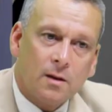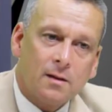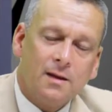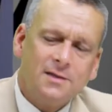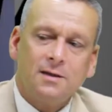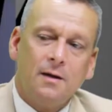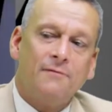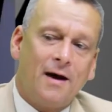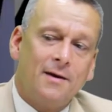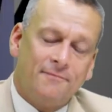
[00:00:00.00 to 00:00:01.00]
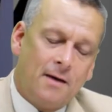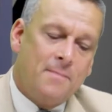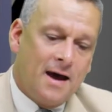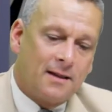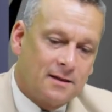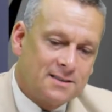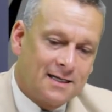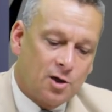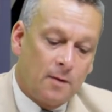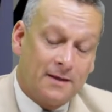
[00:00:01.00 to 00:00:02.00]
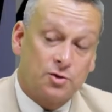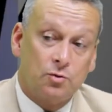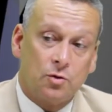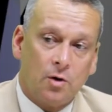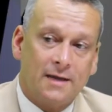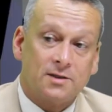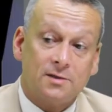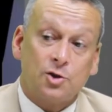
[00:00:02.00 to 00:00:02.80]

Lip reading: Well, if I may, let's not talk about school grades.